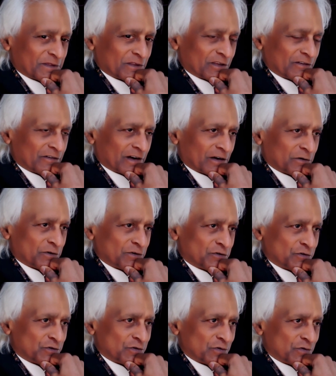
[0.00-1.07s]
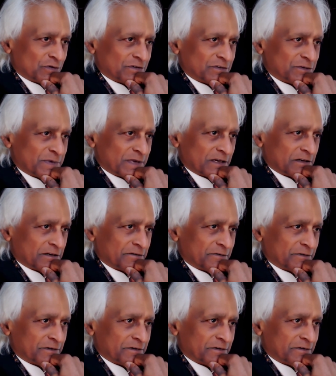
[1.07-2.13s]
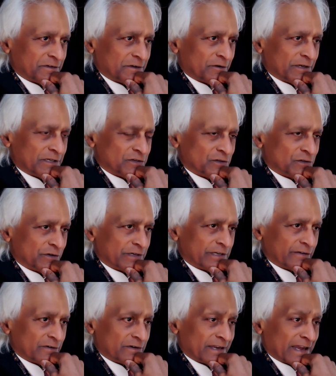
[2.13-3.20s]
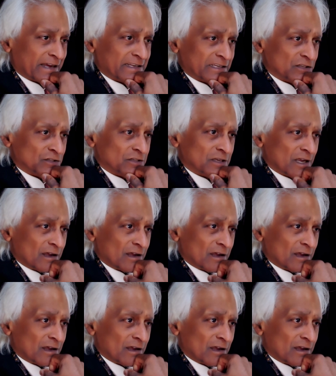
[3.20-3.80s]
of how would you speak of the greatest story of the Gangadean's